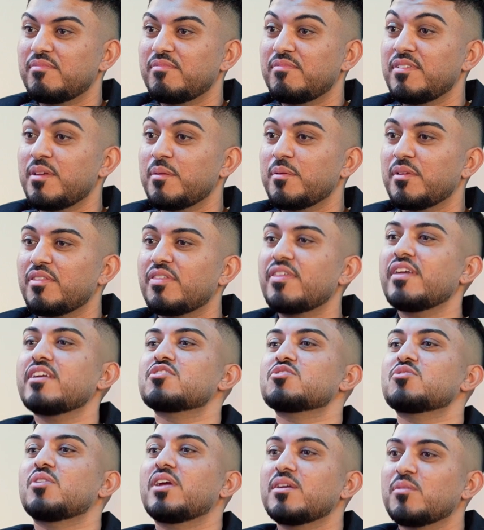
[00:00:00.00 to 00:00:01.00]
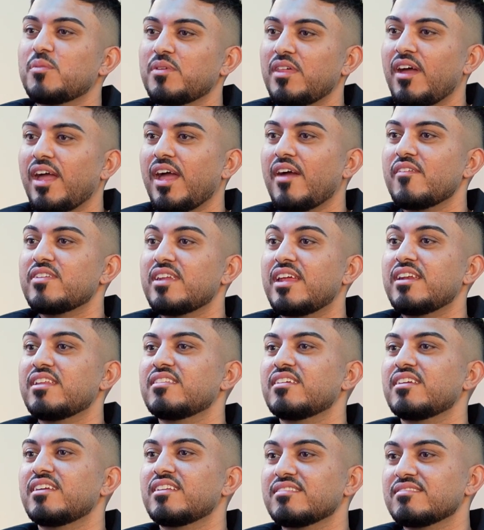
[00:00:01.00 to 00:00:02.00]
be able to think straight without having
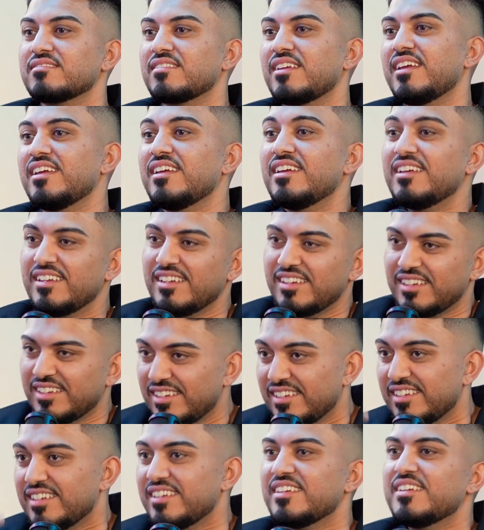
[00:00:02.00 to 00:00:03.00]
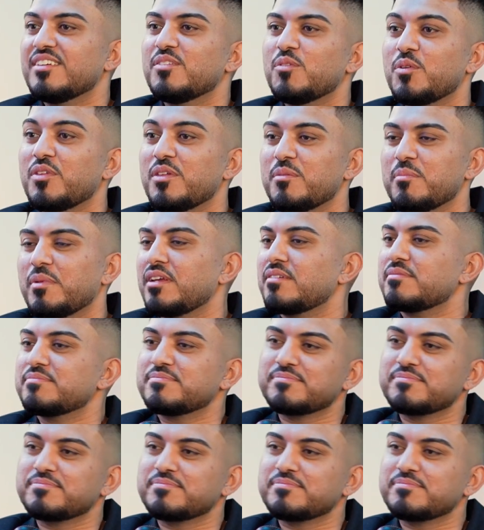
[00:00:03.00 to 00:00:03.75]
anything within me.